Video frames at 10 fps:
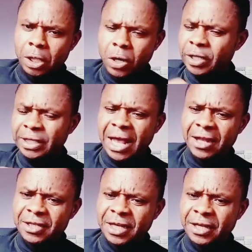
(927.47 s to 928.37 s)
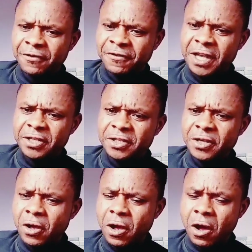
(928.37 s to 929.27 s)
You know, in that
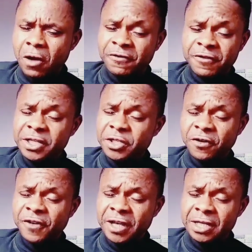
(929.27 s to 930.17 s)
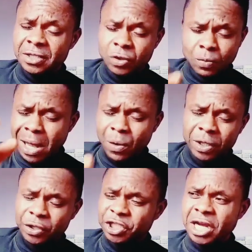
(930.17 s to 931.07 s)
video of his, you
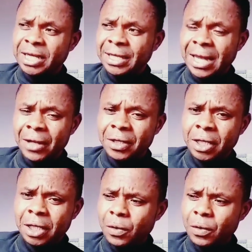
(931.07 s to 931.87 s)
might want to check it out.